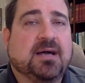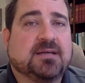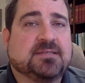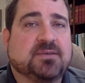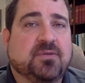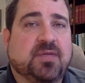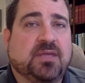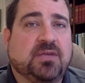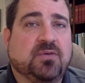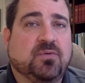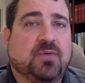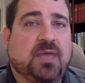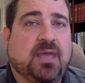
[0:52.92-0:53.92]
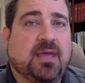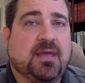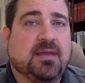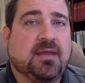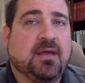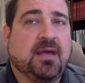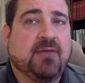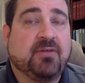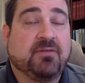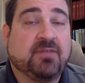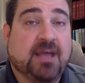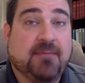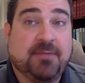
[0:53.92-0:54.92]
So that you can have
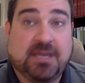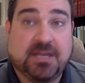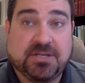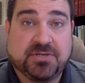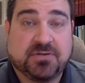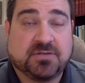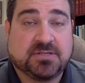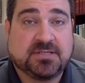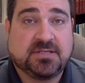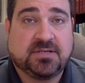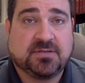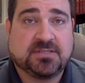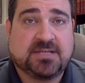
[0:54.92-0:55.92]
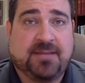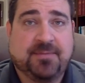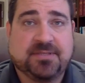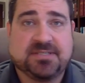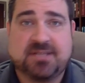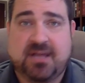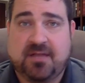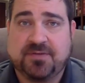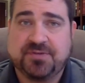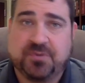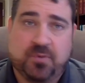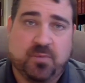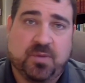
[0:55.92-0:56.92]
enough time to get your assignments done. There's
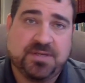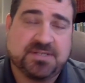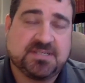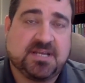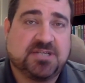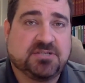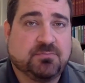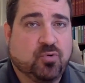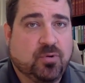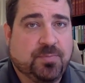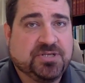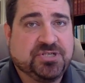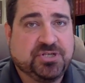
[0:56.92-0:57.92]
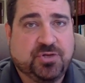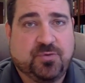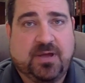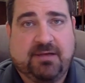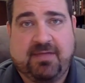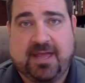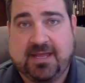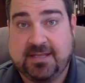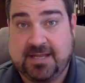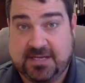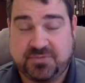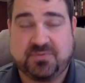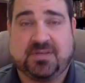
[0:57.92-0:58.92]
only one discussion board, but you do have that
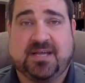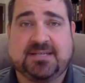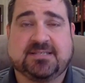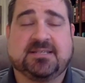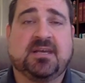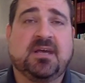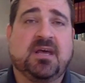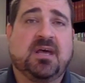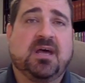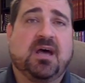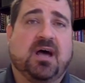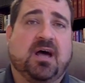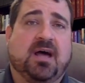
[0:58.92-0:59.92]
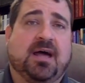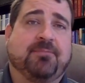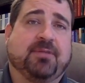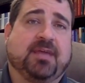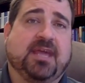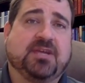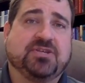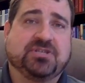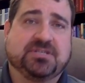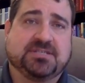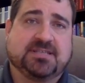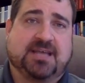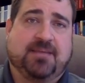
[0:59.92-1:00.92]
contextualized application
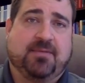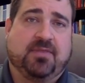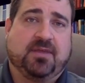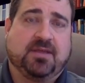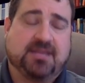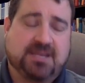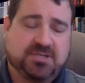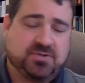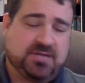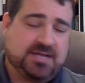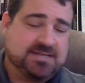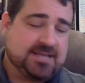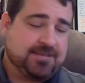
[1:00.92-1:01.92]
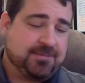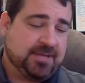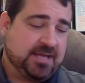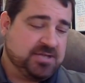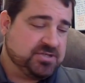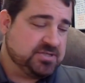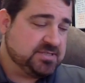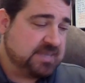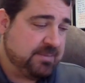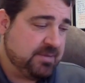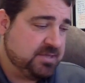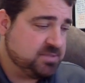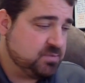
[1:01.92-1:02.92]
assignment. The contextualized application
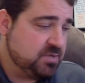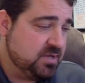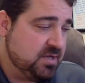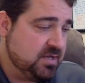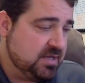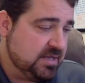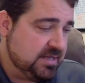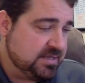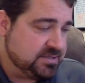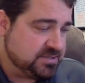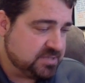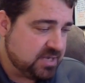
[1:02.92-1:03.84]
assignment, I just want to just